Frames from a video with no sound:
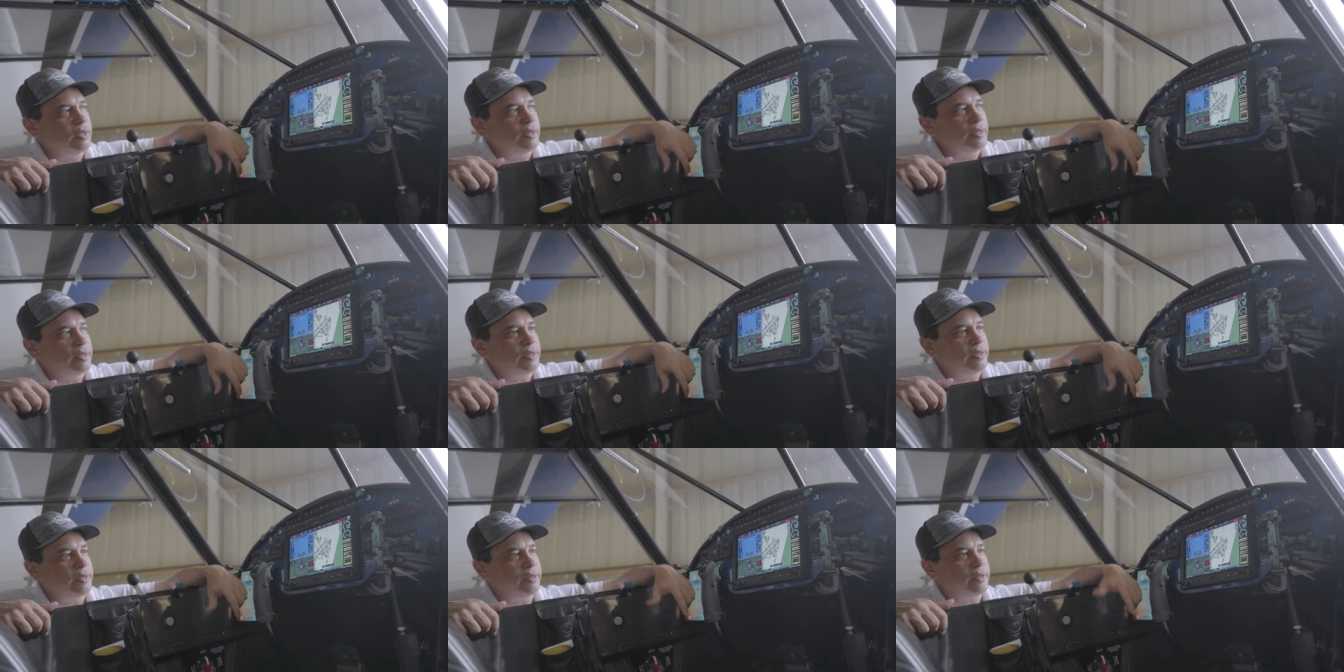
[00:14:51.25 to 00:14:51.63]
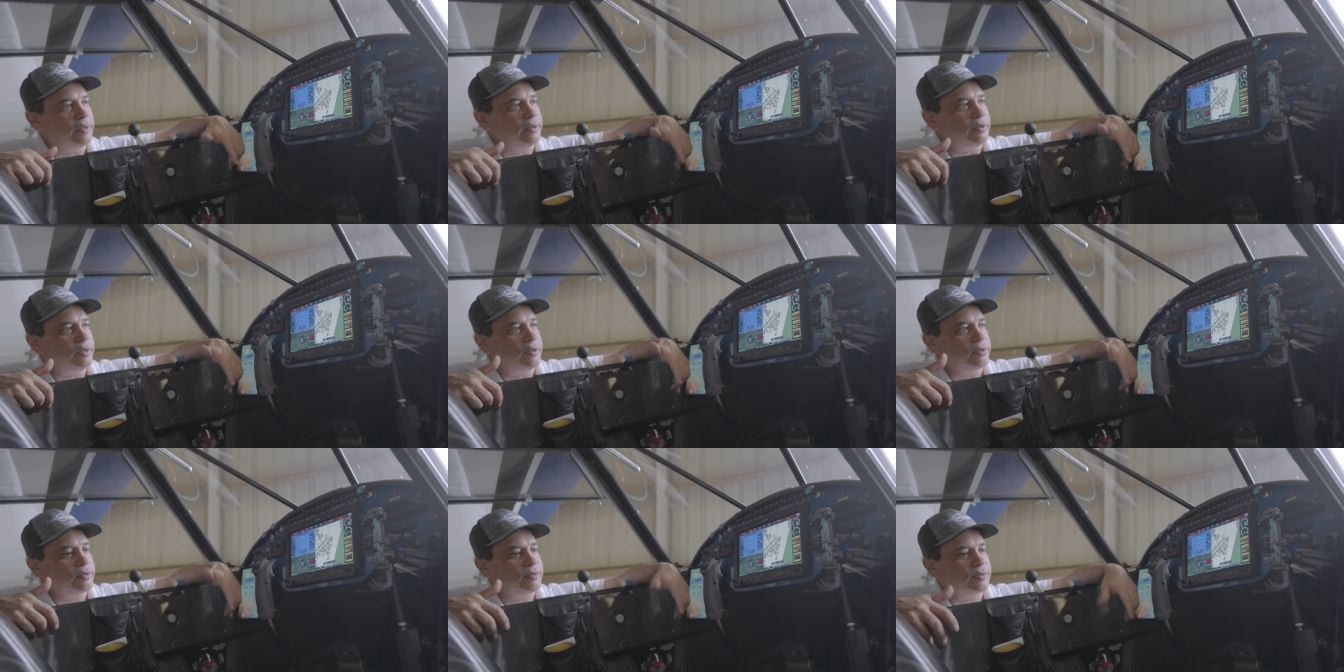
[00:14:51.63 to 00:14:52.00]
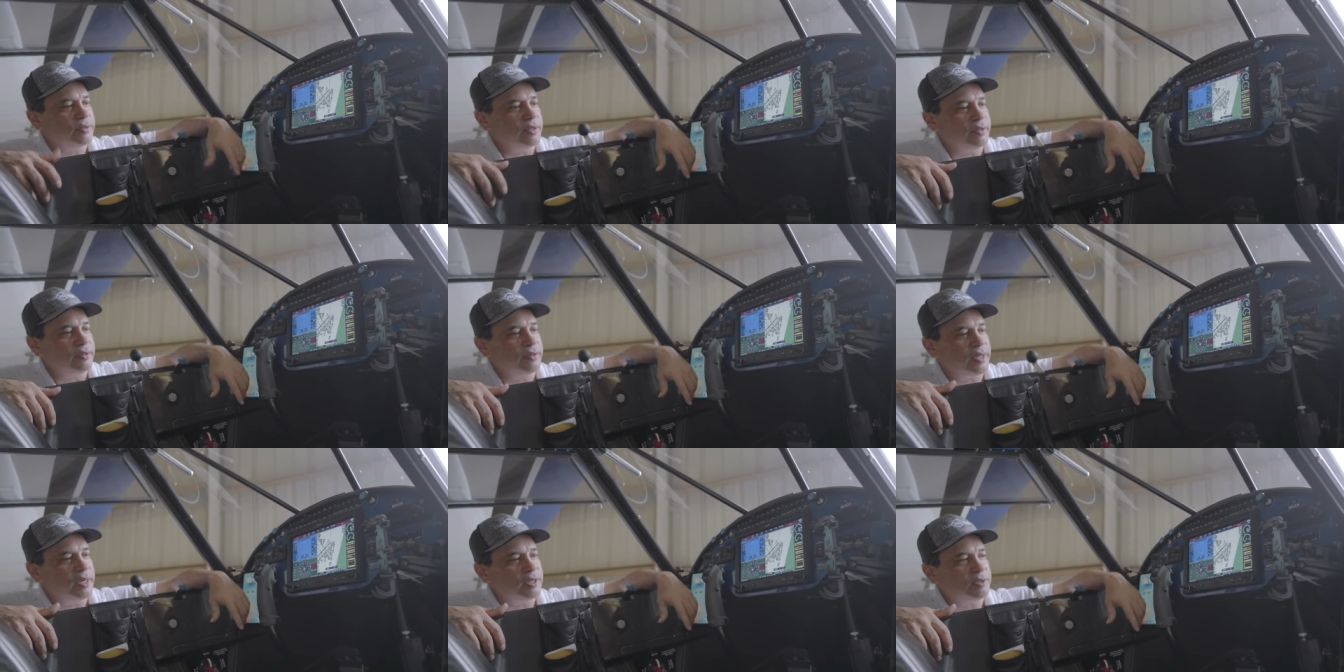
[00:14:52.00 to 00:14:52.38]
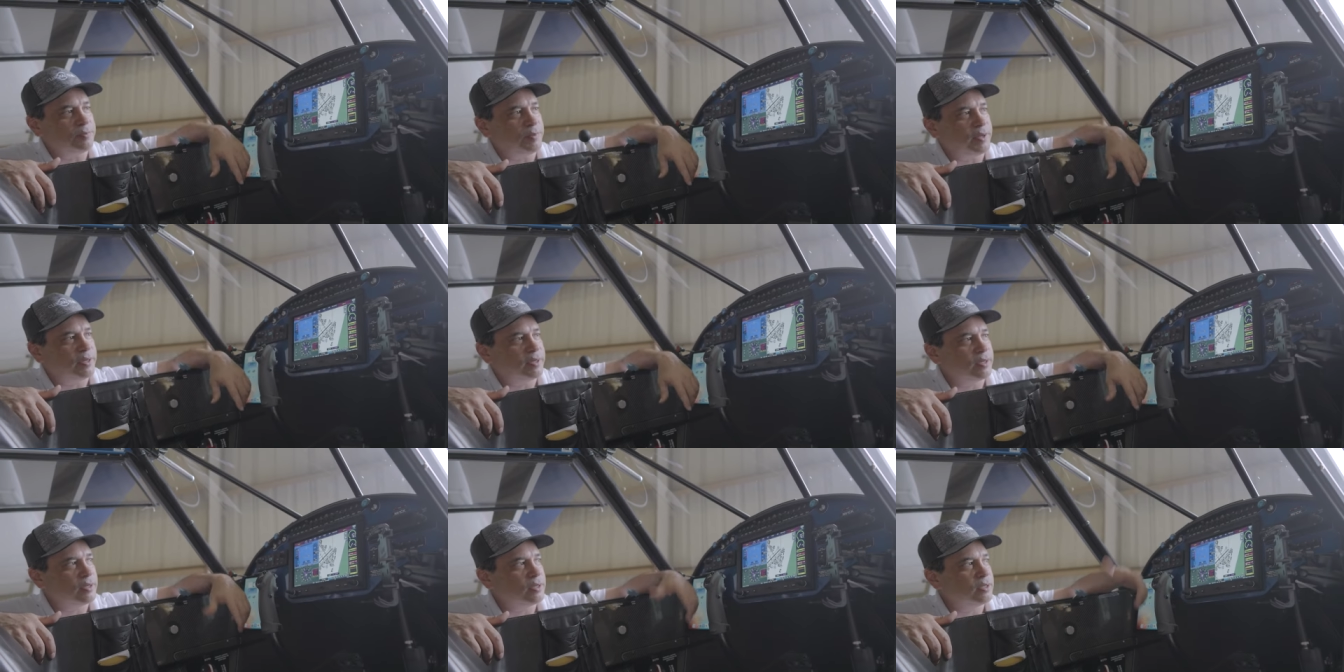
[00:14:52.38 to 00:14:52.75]
And it's nice
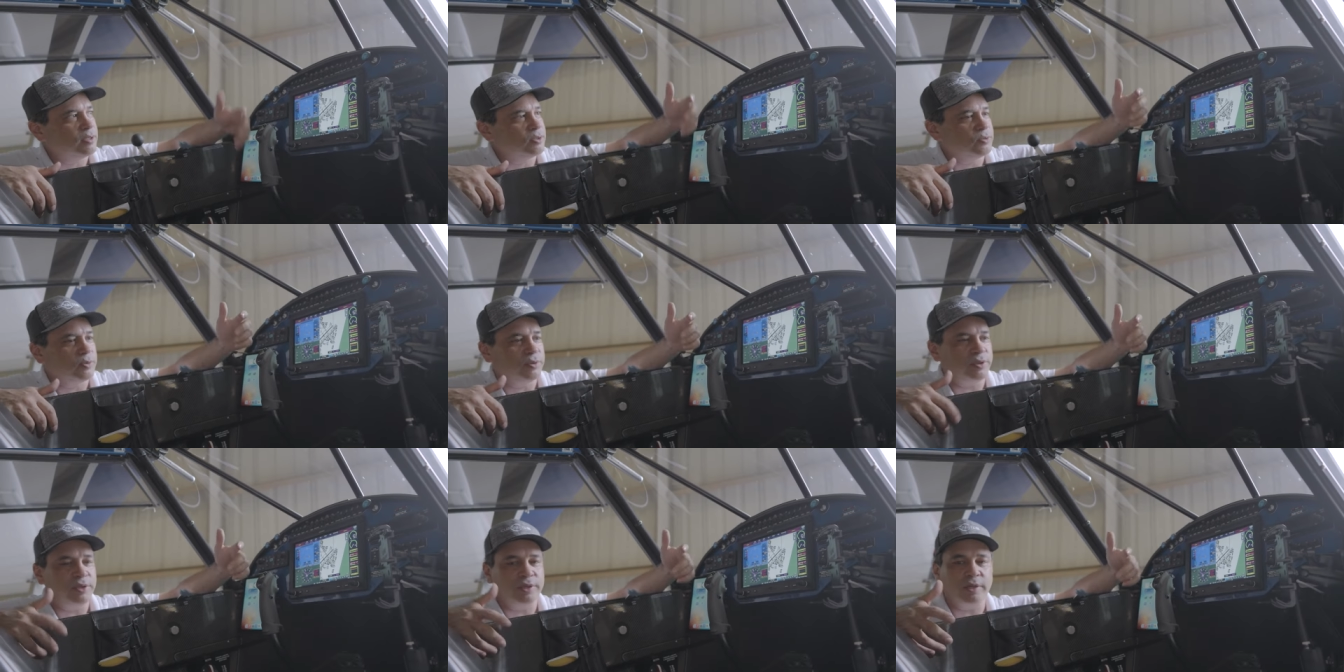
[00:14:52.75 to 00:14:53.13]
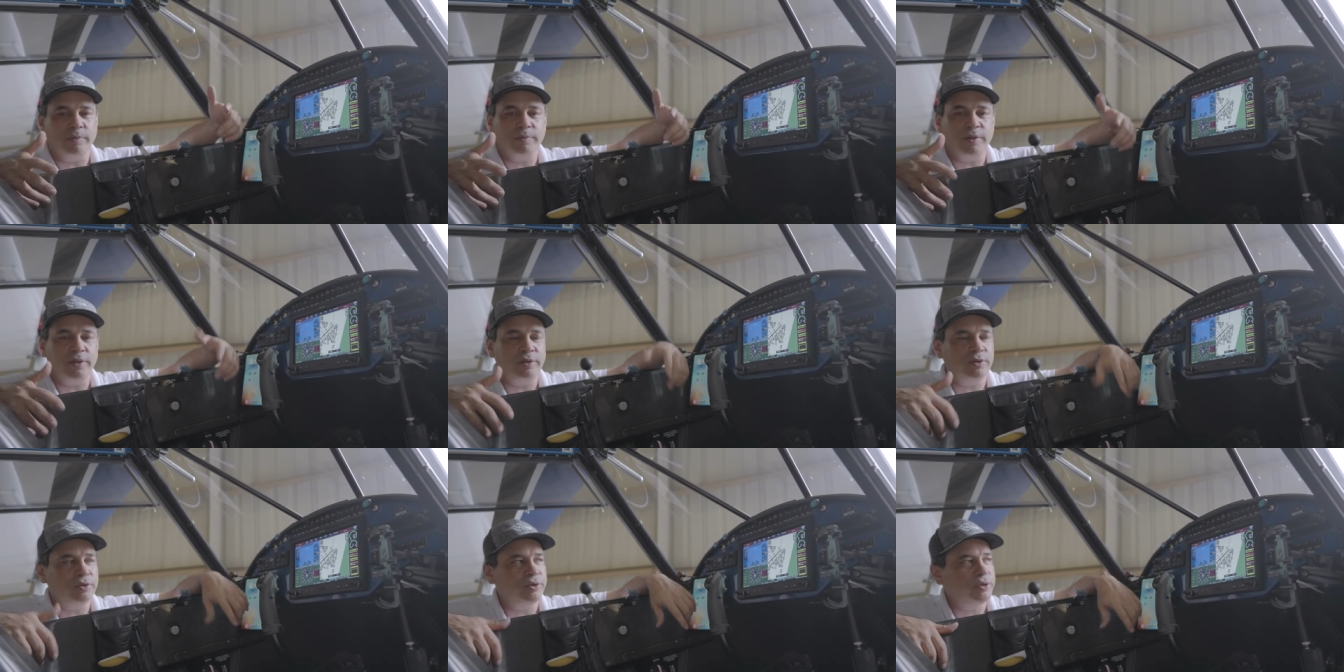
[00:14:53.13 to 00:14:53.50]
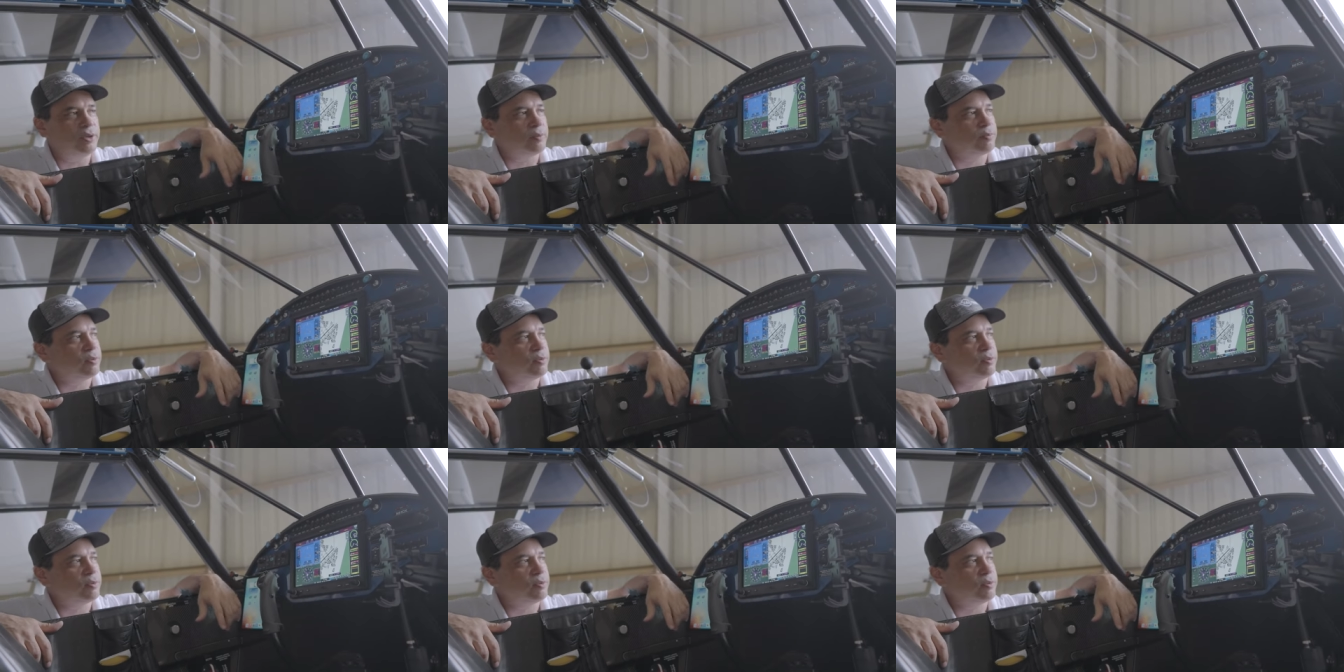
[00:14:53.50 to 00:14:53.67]
because when you come in and do your